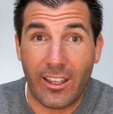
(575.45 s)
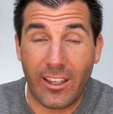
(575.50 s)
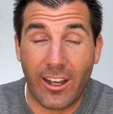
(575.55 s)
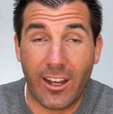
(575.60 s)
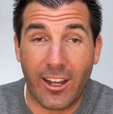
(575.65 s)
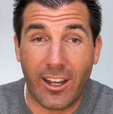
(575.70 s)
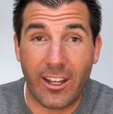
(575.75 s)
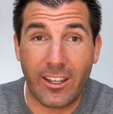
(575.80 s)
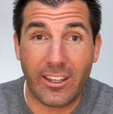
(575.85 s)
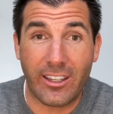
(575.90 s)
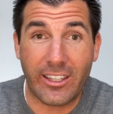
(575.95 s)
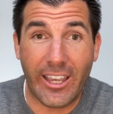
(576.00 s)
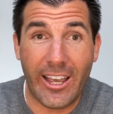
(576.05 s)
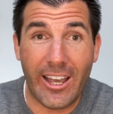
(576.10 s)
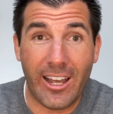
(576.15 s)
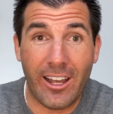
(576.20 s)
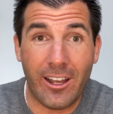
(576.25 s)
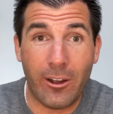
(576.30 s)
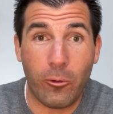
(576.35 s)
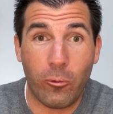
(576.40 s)
Uh,
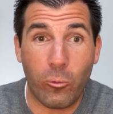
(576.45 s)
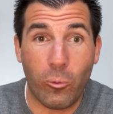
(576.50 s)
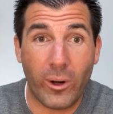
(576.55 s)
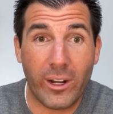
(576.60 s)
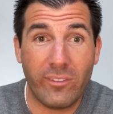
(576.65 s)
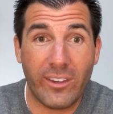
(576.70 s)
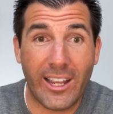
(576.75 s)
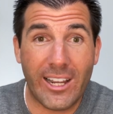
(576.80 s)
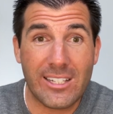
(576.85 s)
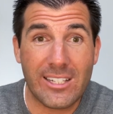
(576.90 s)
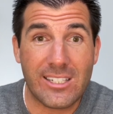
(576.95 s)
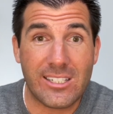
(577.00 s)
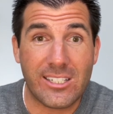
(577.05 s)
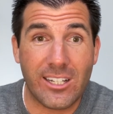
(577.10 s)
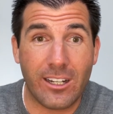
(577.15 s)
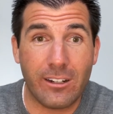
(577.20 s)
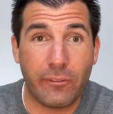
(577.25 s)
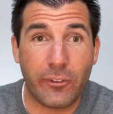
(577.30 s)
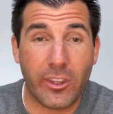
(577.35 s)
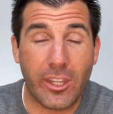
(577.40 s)
yeah, what have you guys
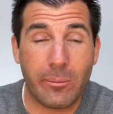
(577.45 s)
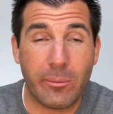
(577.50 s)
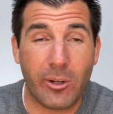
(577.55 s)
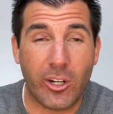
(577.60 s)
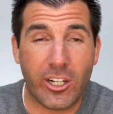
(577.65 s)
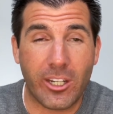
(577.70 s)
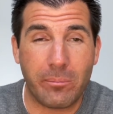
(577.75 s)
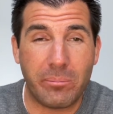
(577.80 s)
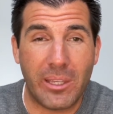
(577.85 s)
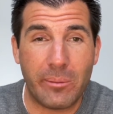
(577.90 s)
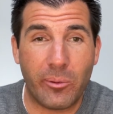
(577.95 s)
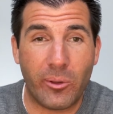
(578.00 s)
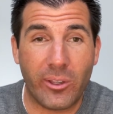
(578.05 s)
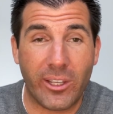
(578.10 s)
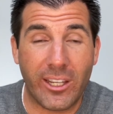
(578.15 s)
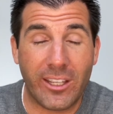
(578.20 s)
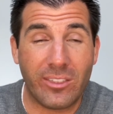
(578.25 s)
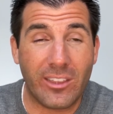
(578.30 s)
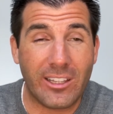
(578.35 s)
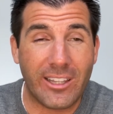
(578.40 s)
done for the American people
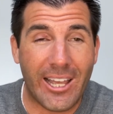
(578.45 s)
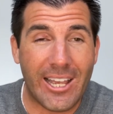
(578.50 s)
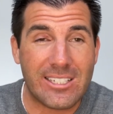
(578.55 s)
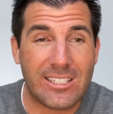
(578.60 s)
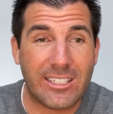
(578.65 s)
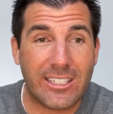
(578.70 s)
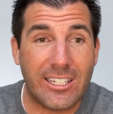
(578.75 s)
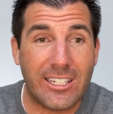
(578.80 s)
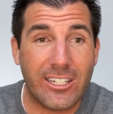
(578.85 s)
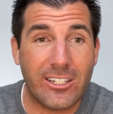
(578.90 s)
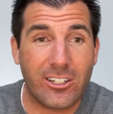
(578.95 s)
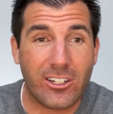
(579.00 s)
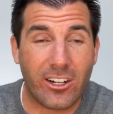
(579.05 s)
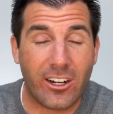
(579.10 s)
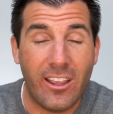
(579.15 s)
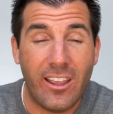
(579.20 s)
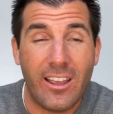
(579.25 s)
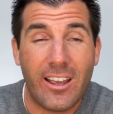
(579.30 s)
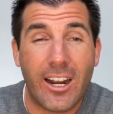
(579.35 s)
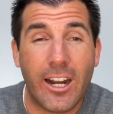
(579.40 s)
in the last year?
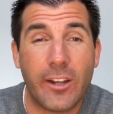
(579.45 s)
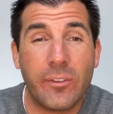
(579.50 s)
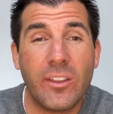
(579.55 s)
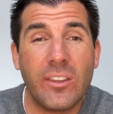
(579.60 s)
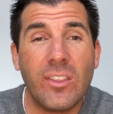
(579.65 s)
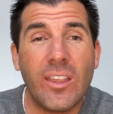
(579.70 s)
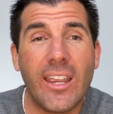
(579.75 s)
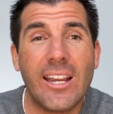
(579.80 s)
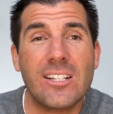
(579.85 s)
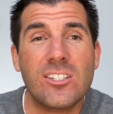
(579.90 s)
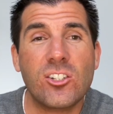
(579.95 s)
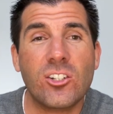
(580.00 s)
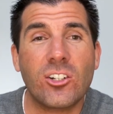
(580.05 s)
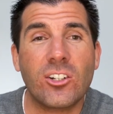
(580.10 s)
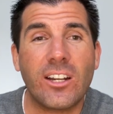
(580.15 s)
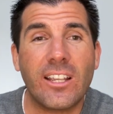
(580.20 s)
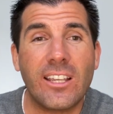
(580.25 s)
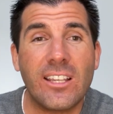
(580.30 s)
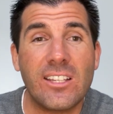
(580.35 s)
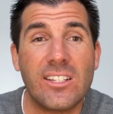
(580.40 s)
I think the answer
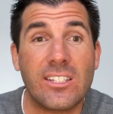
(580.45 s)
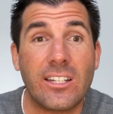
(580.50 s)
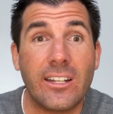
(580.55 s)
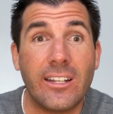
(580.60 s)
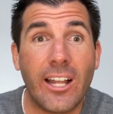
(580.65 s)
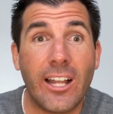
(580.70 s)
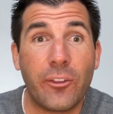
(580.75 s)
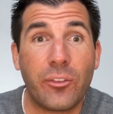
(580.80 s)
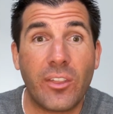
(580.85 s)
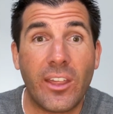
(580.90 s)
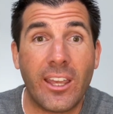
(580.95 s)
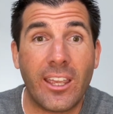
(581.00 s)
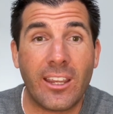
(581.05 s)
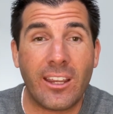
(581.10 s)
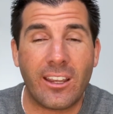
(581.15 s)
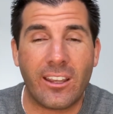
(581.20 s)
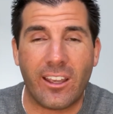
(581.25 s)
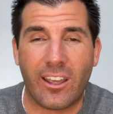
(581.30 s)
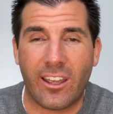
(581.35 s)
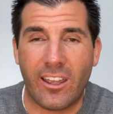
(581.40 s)
is
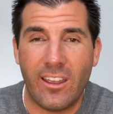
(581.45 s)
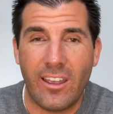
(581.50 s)
nothing.